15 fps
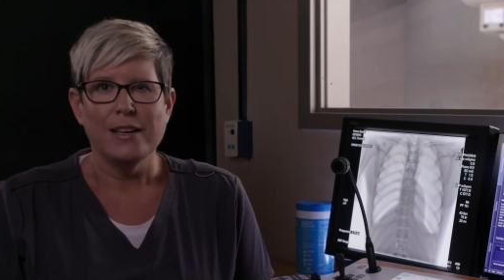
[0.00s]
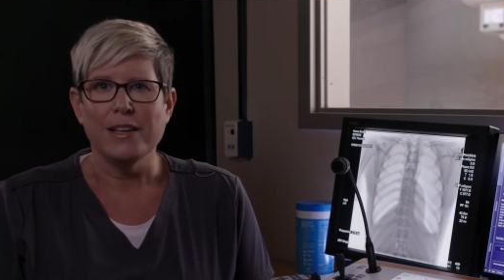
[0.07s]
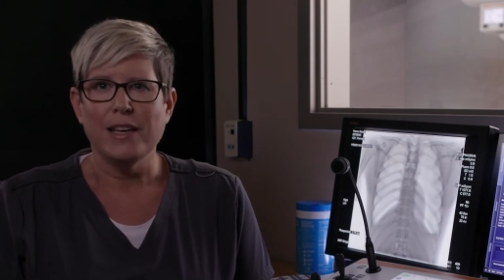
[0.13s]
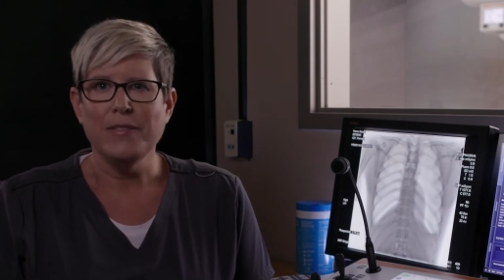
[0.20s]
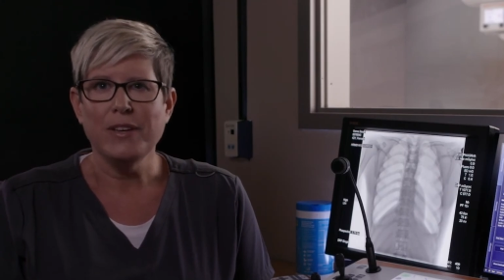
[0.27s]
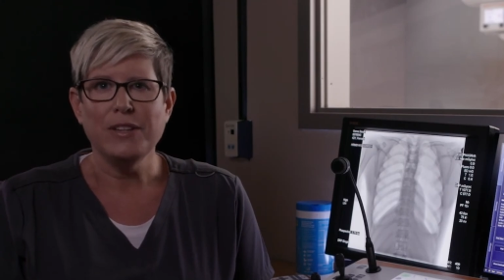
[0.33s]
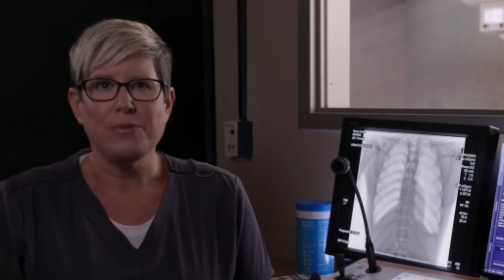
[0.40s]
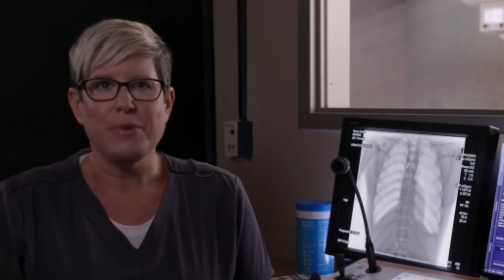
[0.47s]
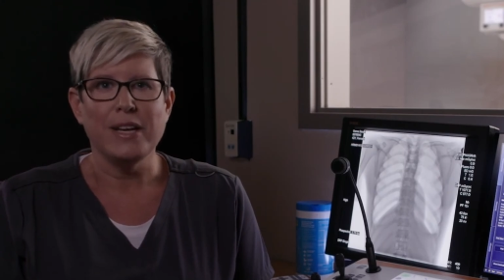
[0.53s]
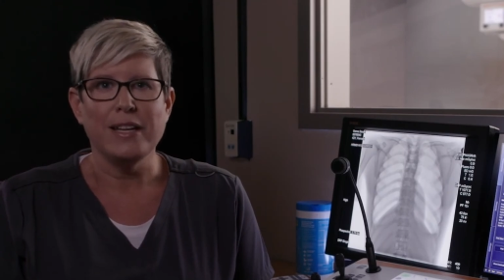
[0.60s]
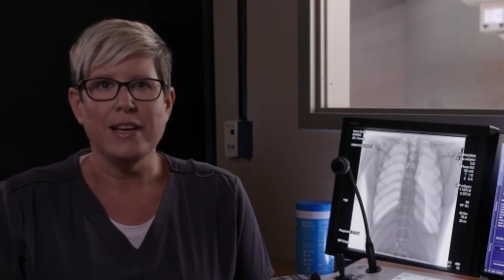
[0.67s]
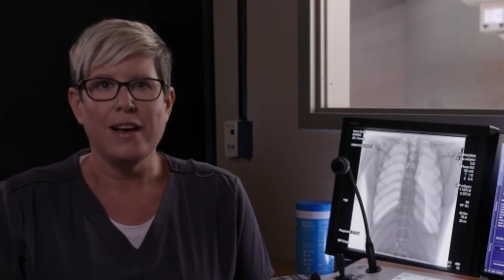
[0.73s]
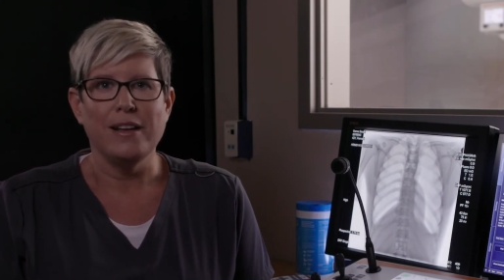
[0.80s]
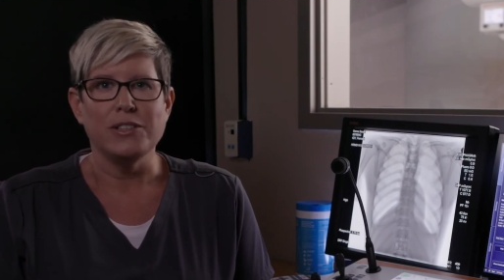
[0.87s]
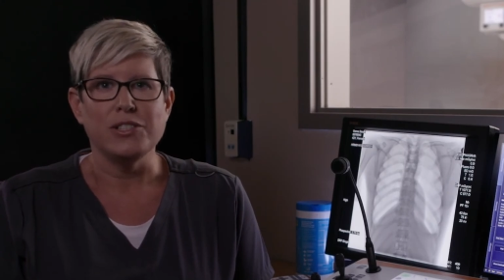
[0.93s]
giving the
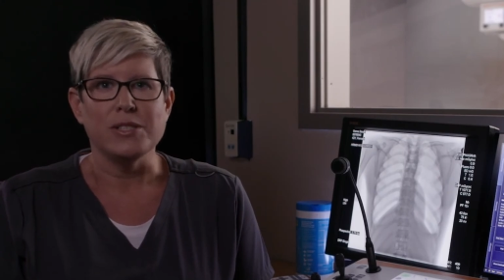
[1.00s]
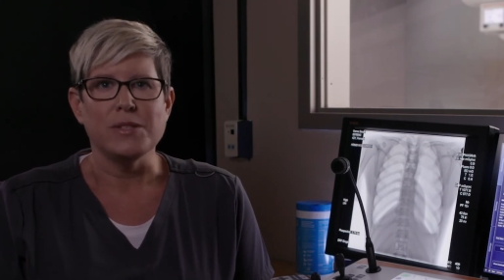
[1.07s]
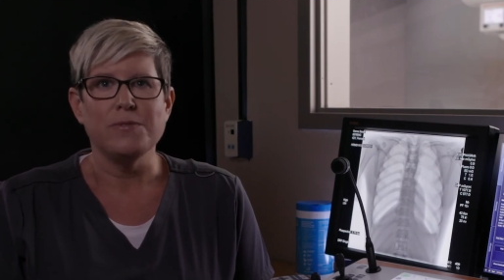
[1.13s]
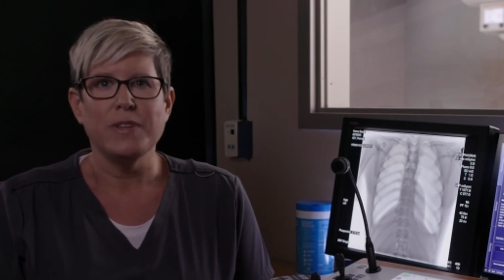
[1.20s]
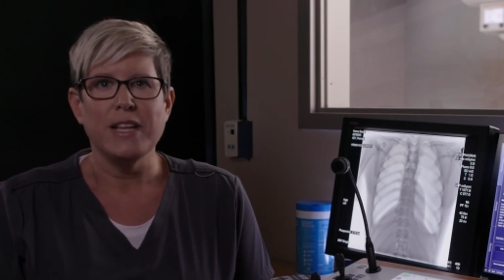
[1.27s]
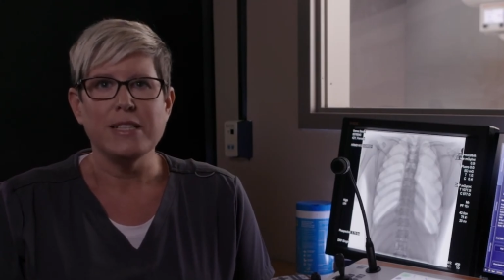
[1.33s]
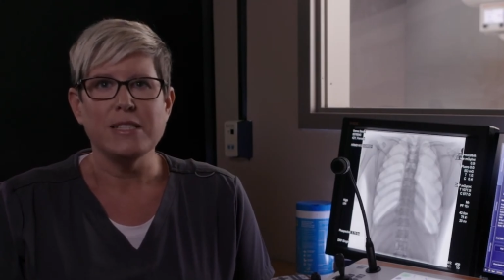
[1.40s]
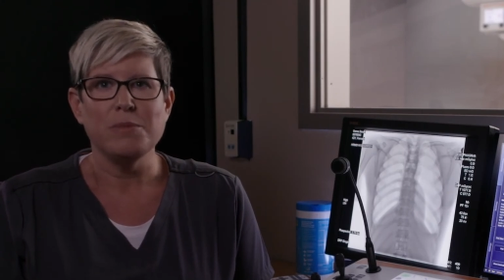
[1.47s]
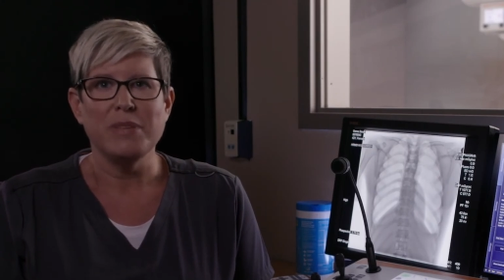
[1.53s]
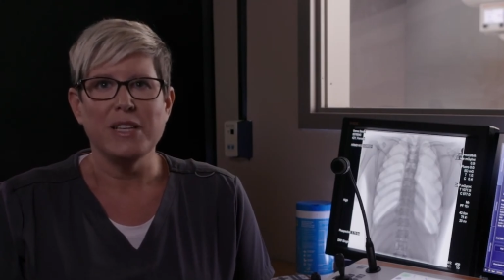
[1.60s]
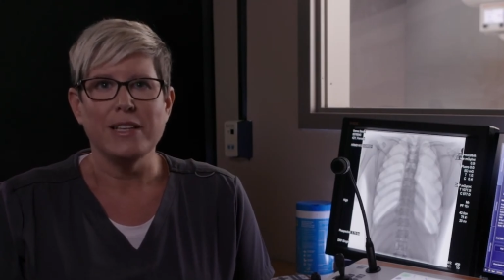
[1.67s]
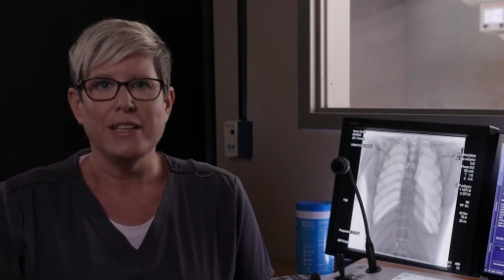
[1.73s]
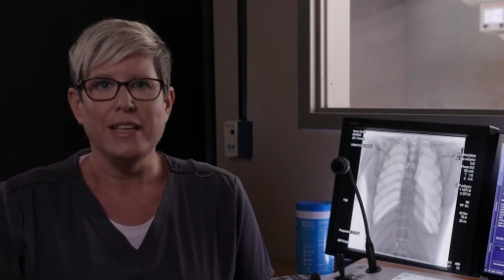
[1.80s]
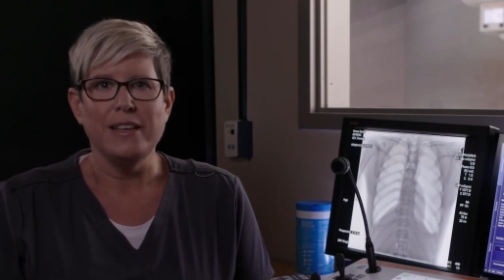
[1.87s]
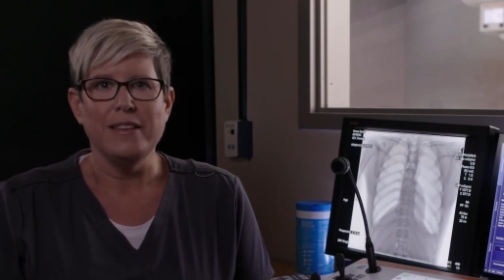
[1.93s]
radiologist
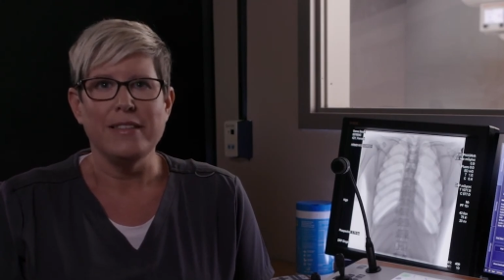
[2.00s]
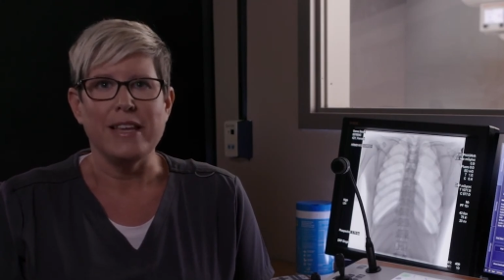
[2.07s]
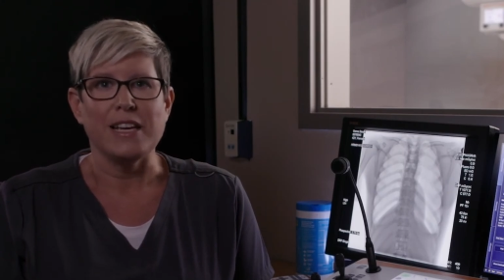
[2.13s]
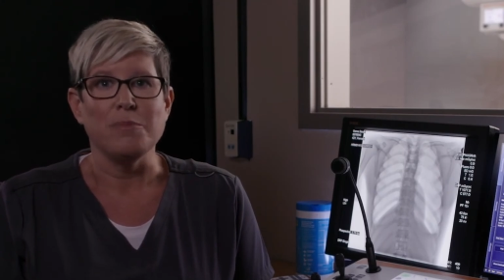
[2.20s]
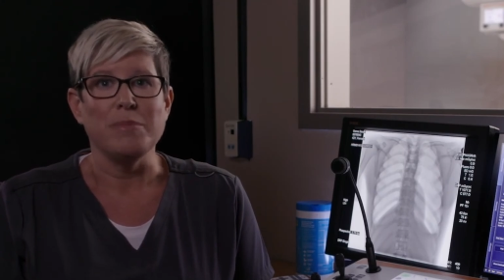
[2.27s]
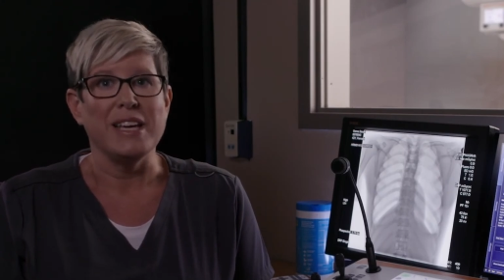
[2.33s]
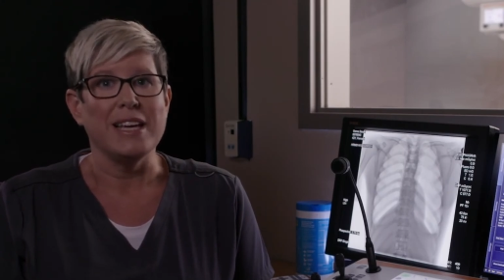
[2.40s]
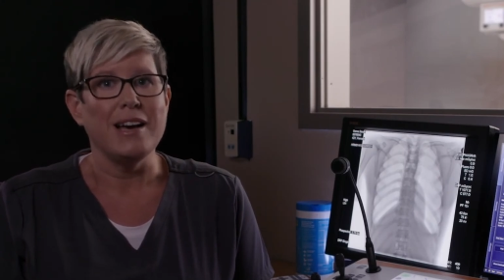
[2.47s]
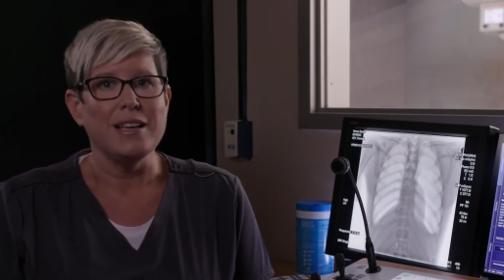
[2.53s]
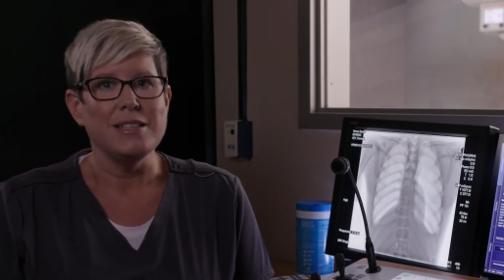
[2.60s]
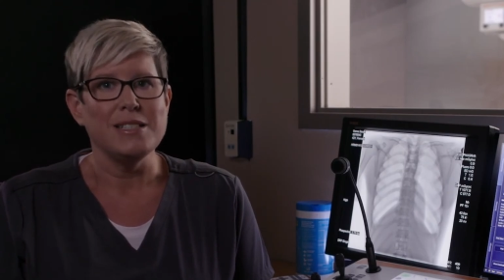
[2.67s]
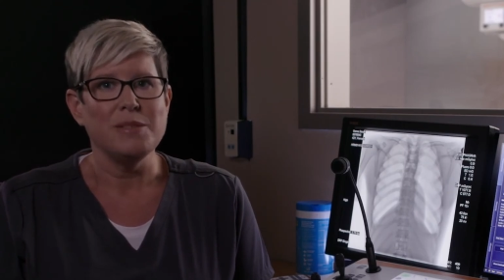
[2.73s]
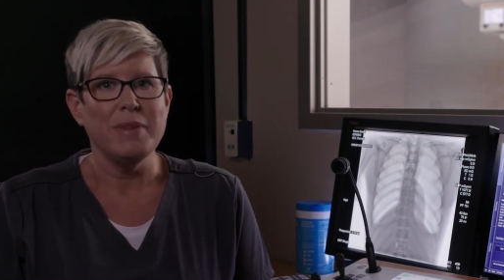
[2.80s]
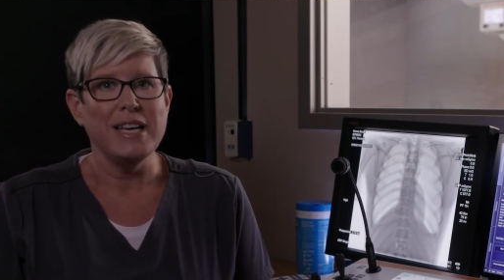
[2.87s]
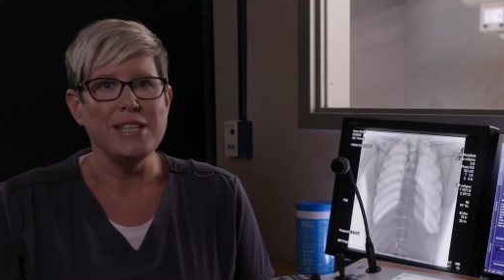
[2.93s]
flexibility that can be
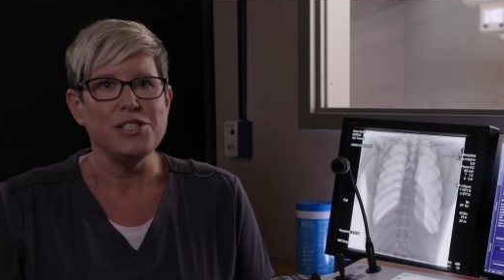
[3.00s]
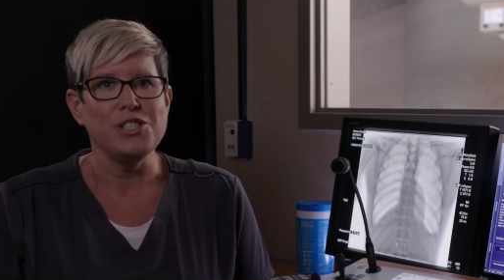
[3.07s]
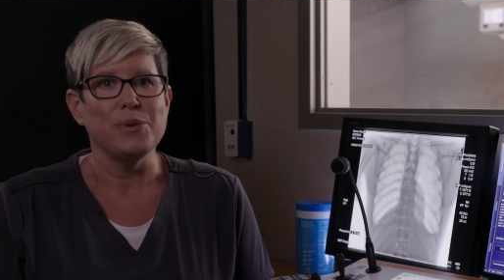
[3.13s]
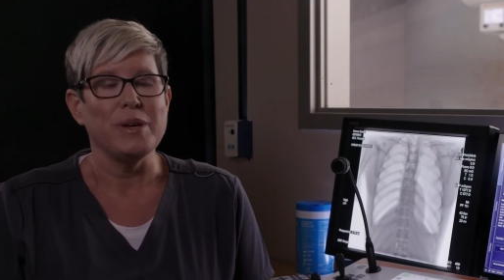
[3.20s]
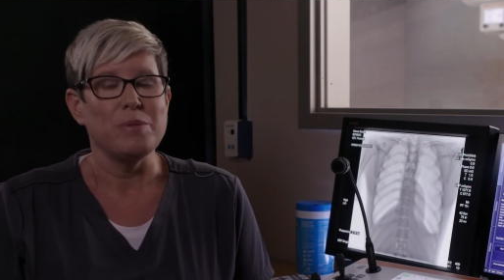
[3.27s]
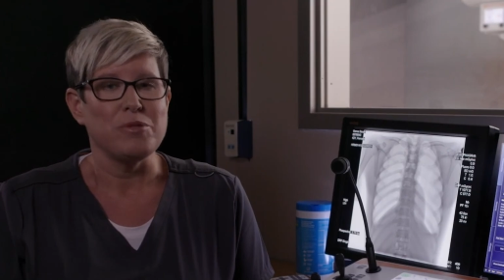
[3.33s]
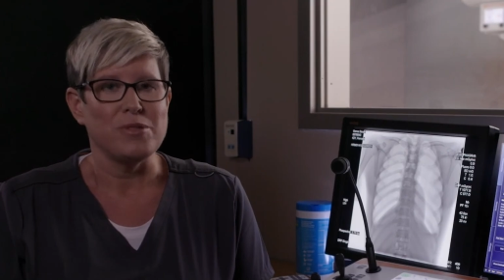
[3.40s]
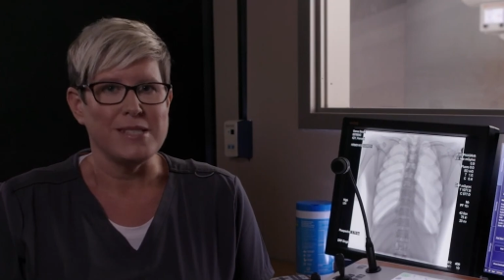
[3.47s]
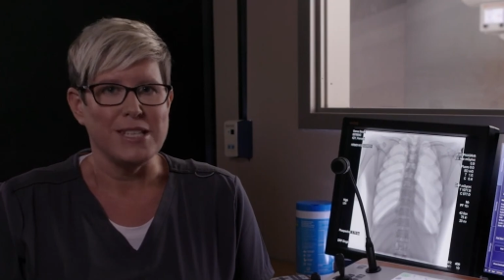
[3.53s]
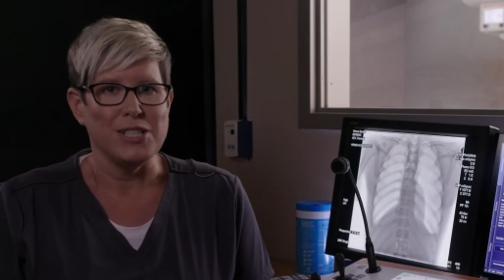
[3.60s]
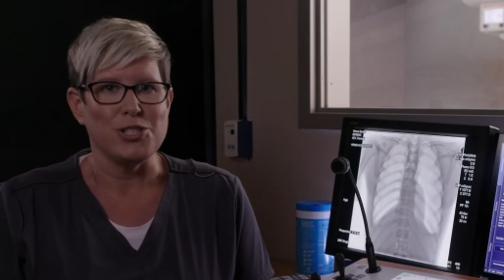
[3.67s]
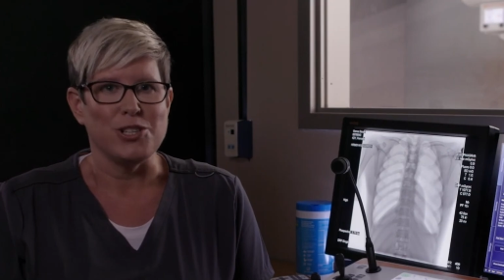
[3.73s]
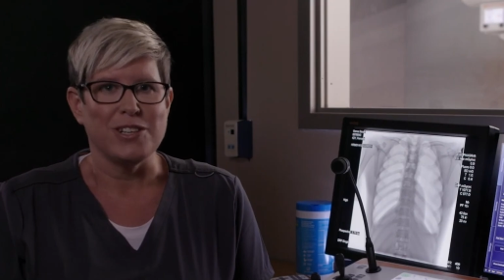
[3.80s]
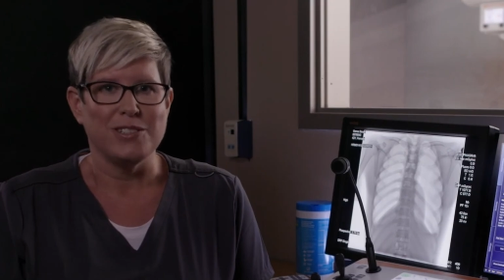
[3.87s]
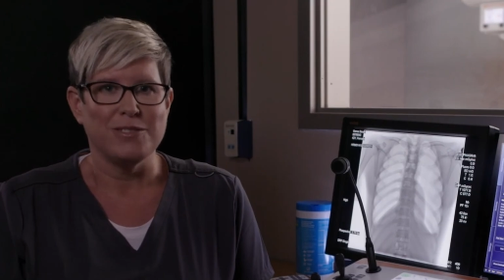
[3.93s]
customized to a
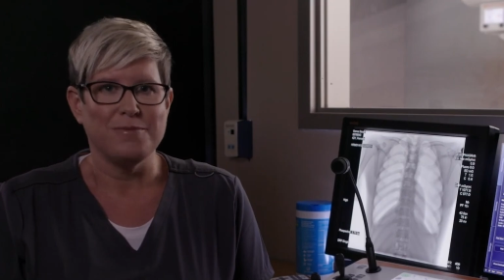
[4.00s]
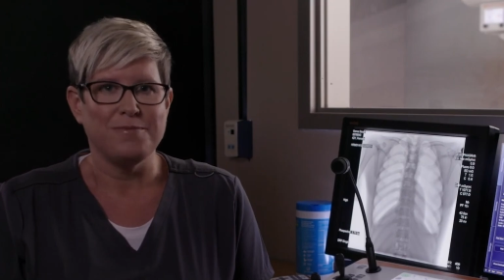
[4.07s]
procedure.